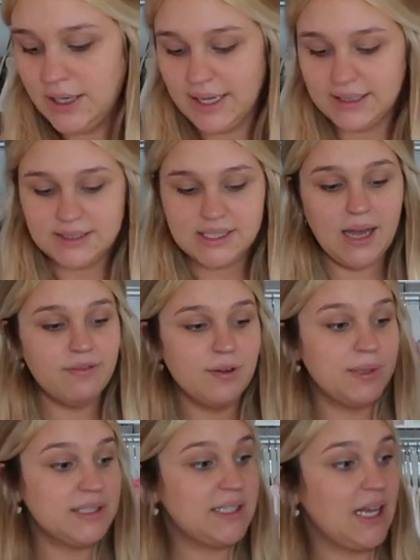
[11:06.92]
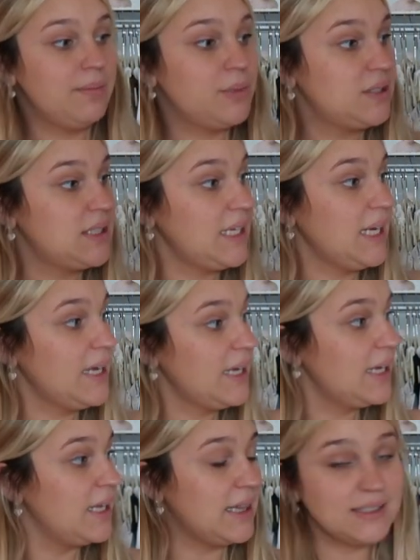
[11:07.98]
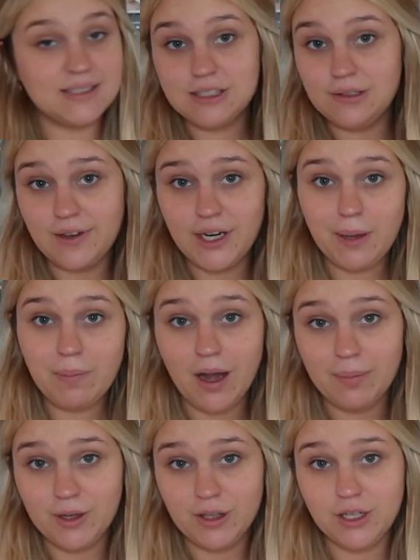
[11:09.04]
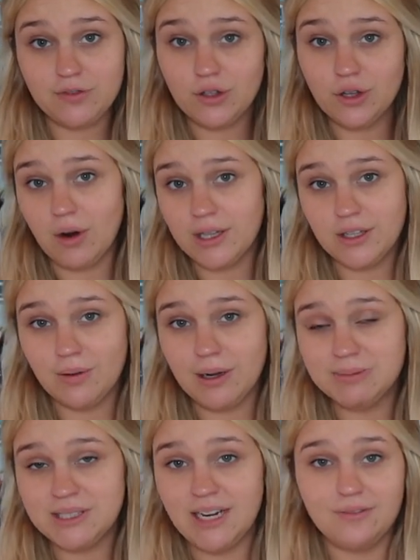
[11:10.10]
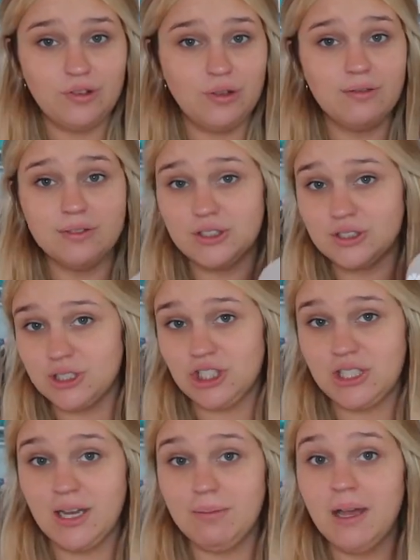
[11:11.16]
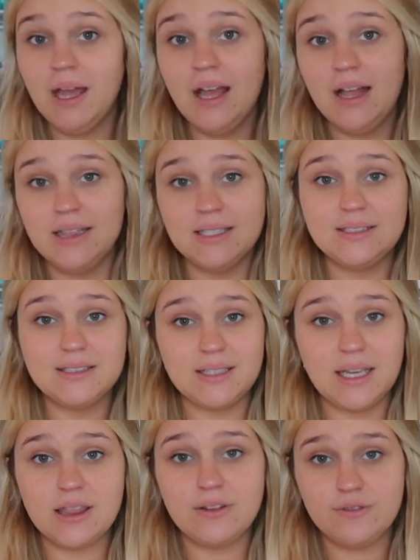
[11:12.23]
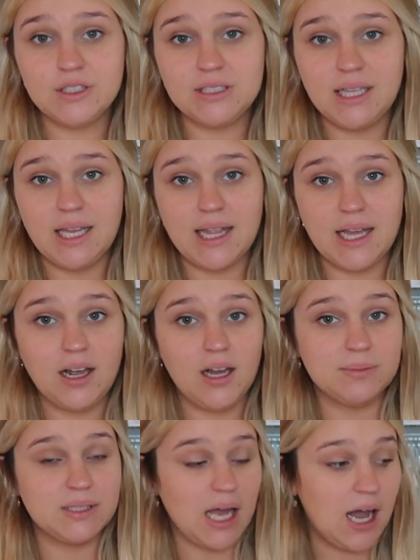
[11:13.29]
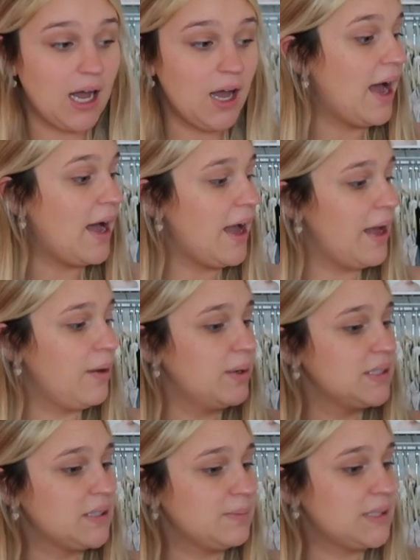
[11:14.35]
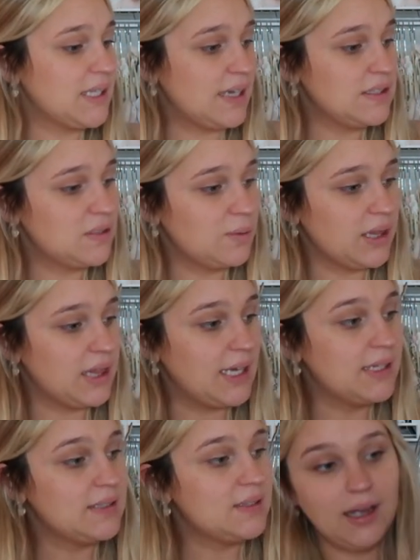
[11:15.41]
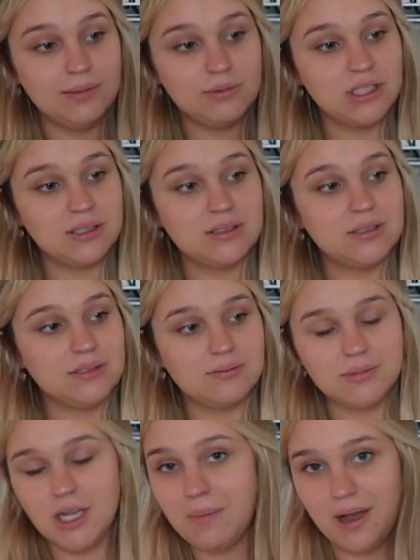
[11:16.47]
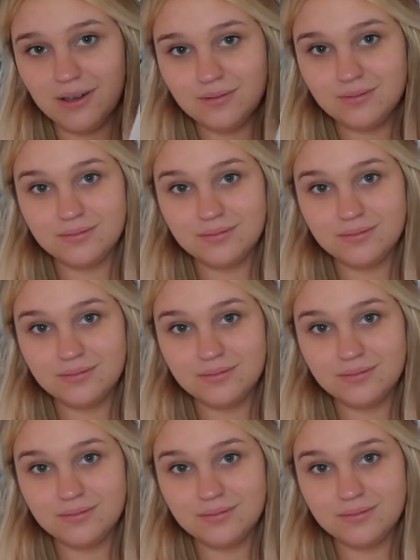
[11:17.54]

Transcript: Next up from the same boutique, this is very popular. If you go on their website, if you even search them, this is like the first thing that comes up. I was obsessed with this. I'm just, come on.